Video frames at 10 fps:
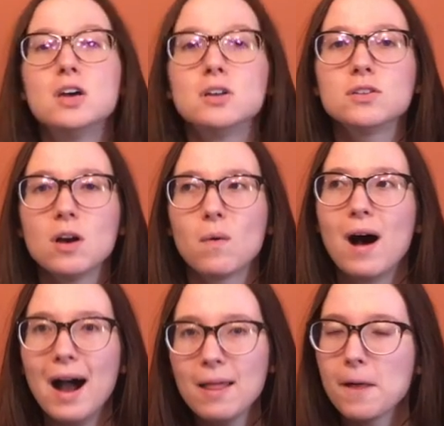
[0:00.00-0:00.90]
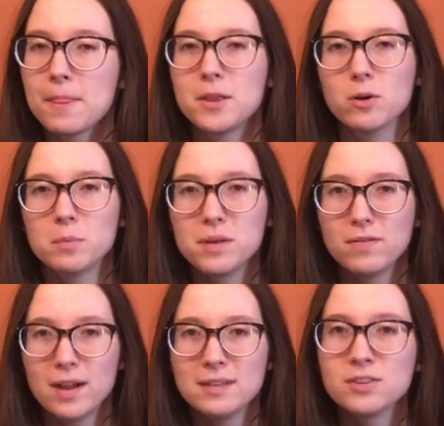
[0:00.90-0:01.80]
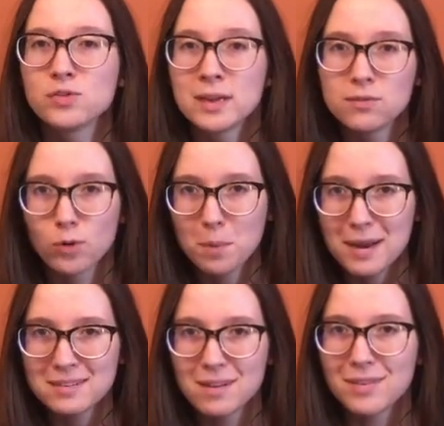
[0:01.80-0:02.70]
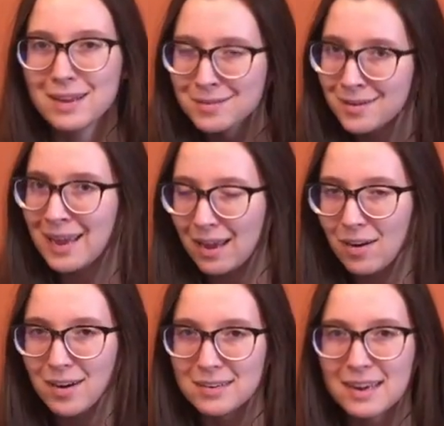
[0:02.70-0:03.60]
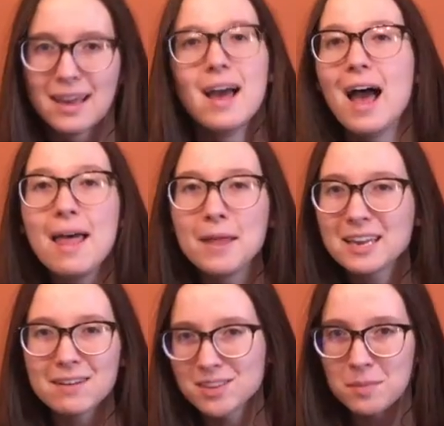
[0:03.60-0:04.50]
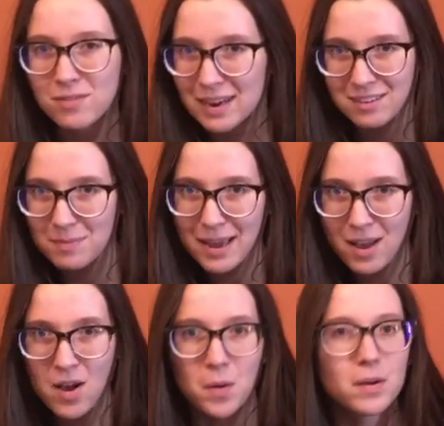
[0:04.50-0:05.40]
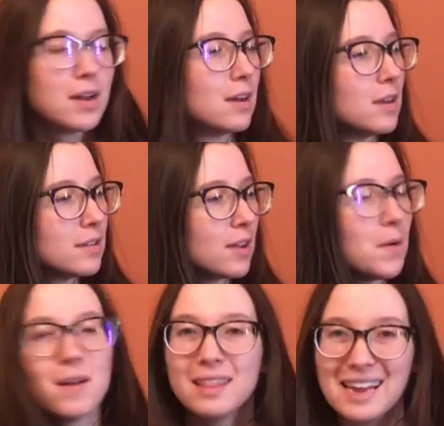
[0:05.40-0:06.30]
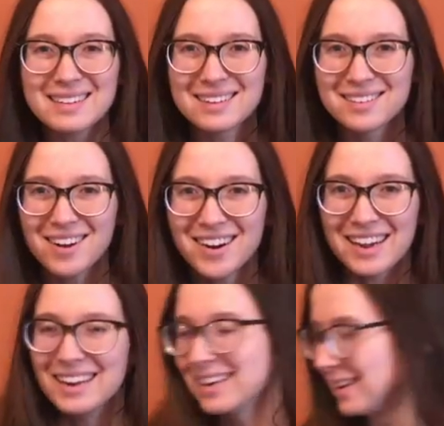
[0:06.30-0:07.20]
So I thought that it would be fun to transform myself into Antarctic and then give some advice of my own. So let's get started.